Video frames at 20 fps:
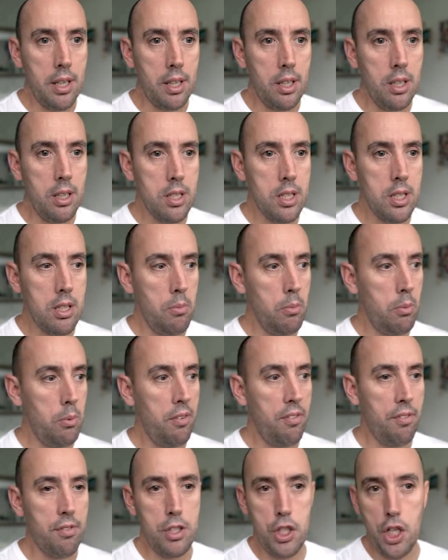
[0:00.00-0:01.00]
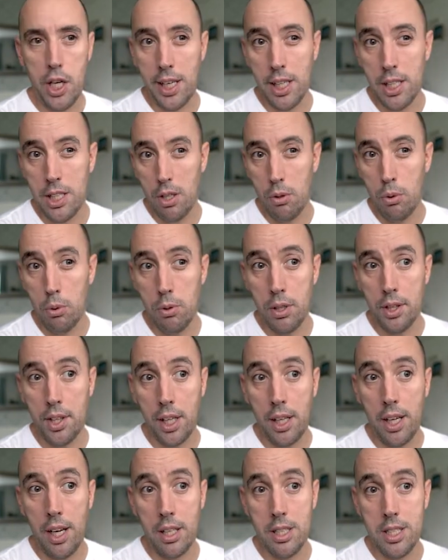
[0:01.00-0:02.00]
because we've changed all of the
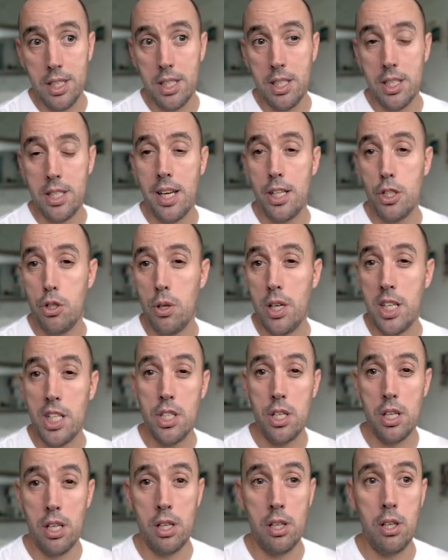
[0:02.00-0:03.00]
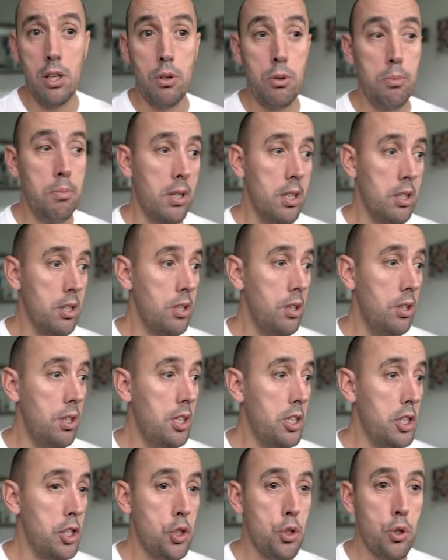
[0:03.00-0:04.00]
colours in saturation and luminance on
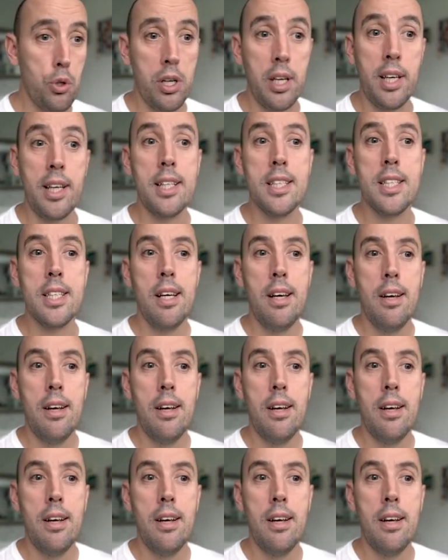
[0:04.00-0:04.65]
these trees,